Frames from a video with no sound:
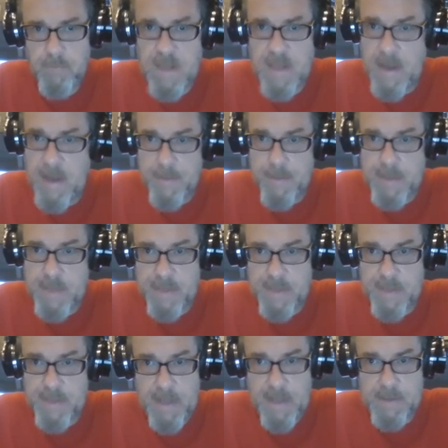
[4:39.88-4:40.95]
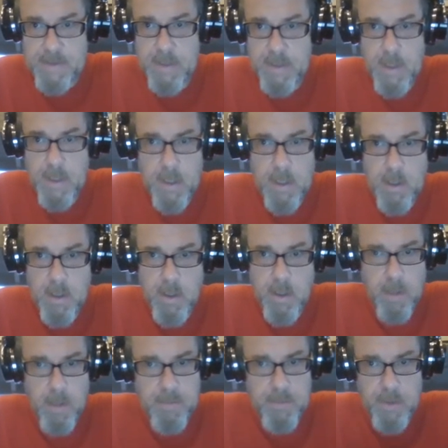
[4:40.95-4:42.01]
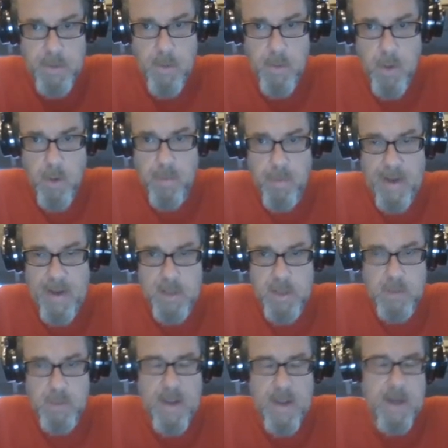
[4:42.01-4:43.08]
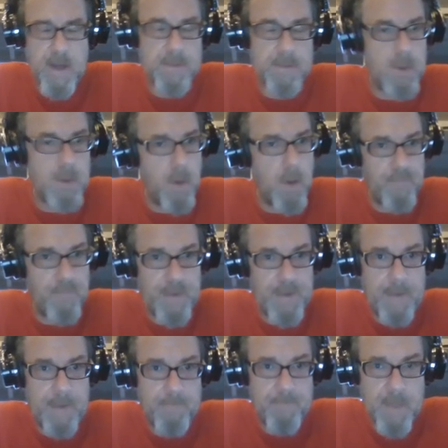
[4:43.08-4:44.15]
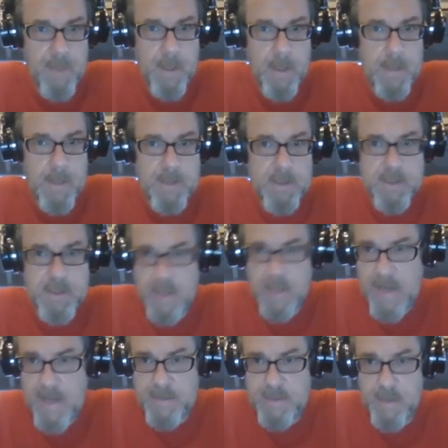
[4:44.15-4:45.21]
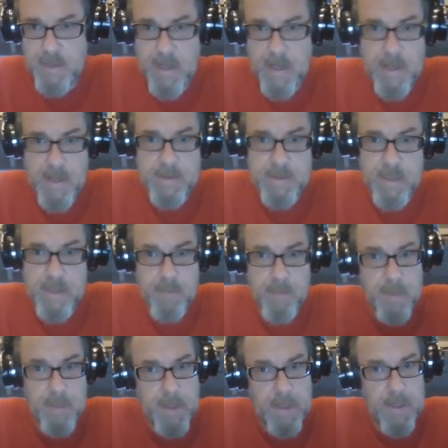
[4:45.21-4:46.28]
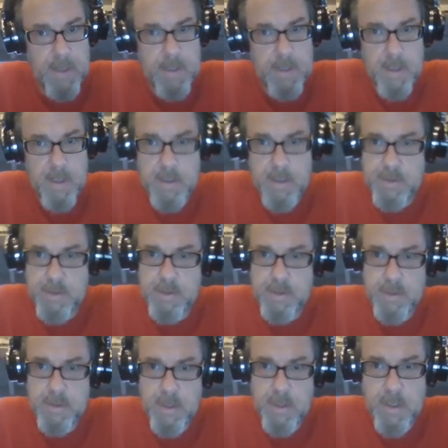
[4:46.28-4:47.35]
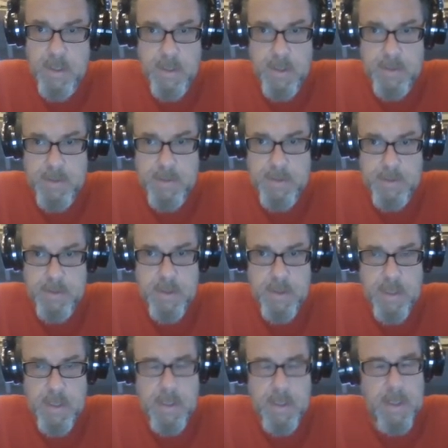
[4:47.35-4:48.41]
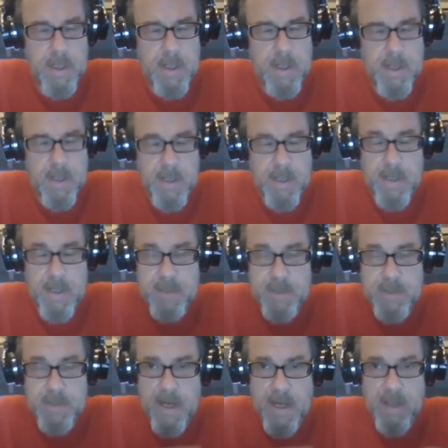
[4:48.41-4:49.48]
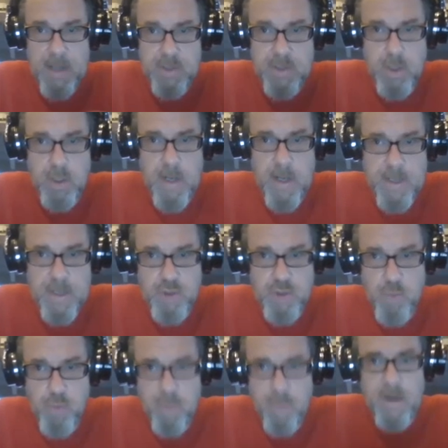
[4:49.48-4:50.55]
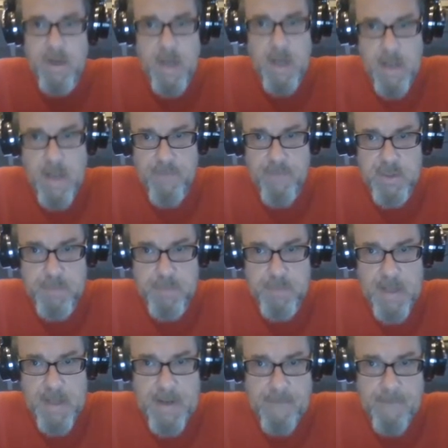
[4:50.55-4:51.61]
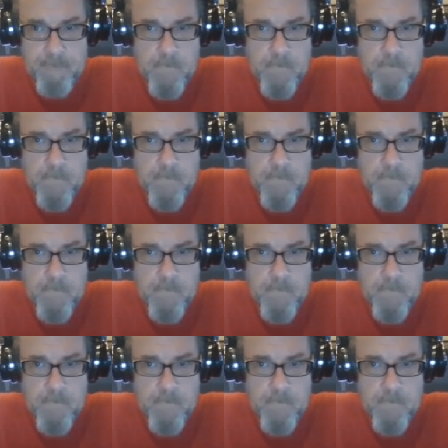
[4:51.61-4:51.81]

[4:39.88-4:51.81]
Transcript: and that was not the case. You know? So there were no players around him. So hopefully, this is an isolated incident, but it does it does it, it, it is kind of concerning as you move into conference play